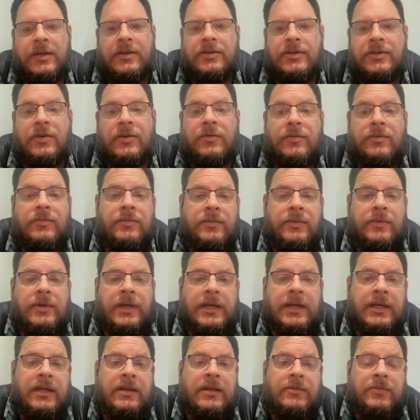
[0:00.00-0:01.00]
So
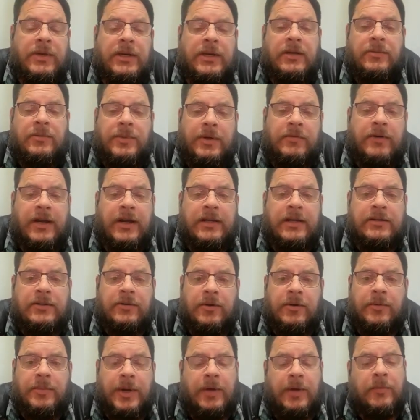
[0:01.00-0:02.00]
again, we need to be
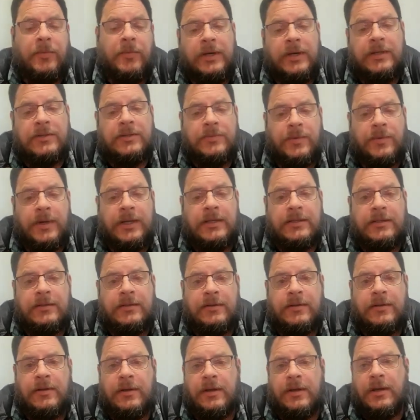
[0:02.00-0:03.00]
rational about what is
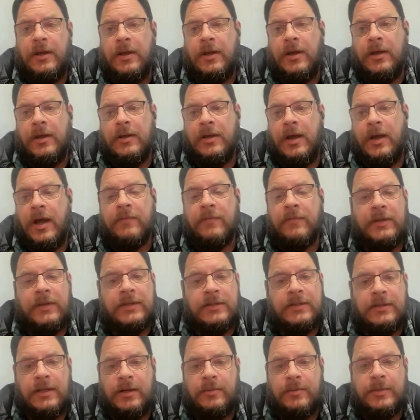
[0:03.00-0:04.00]
waste.
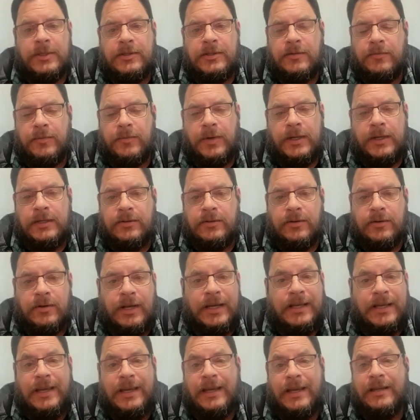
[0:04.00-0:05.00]
Obvious elements of waste are
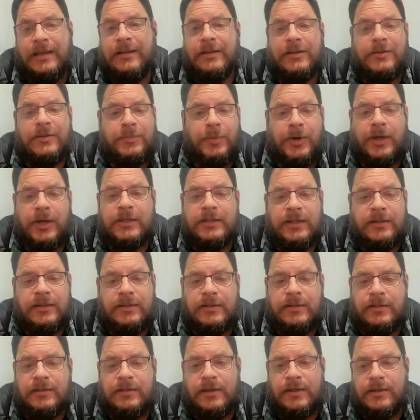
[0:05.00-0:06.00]
like headless
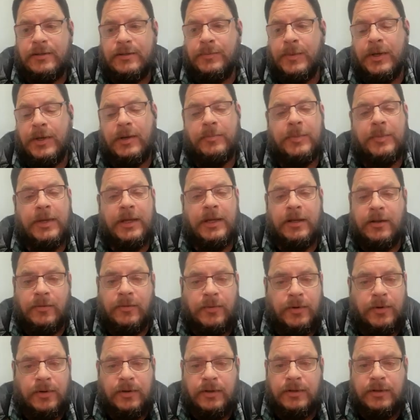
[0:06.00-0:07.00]
processes. I spun up a hello
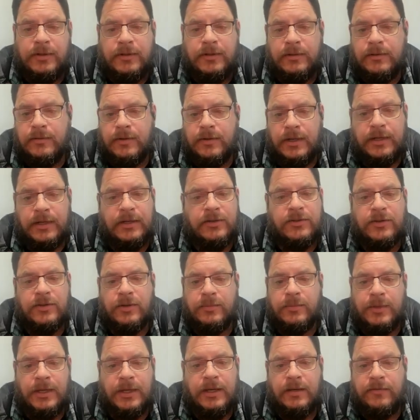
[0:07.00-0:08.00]
world, I
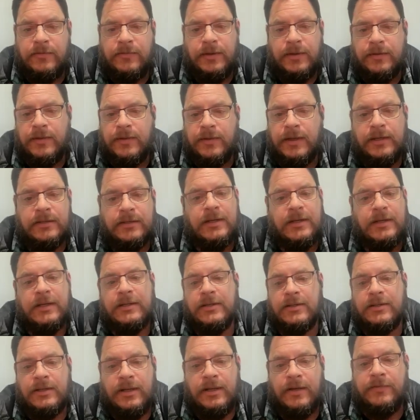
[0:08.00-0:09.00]
consumed a handful of things, and I
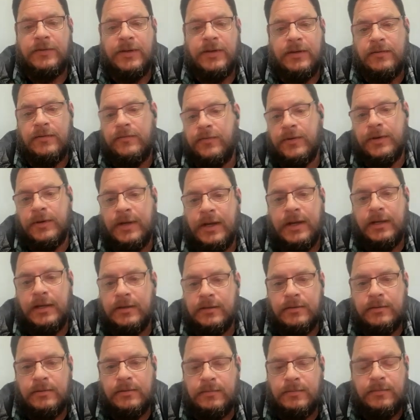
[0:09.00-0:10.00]
just left it, forgot
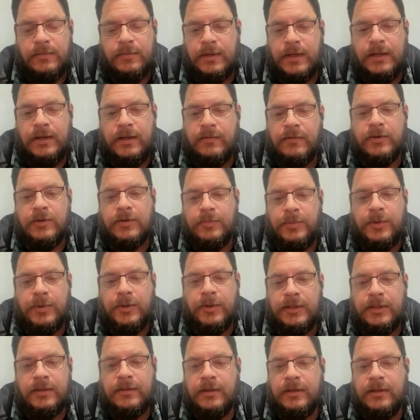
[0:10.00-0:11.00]
I ever
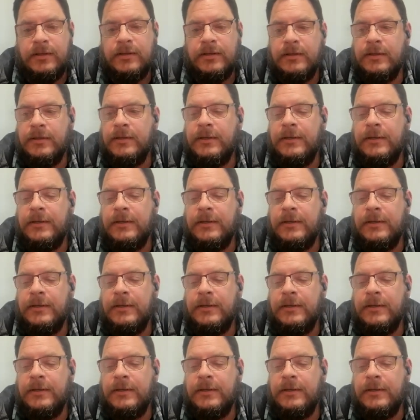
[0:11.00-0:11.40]
deployed the thing.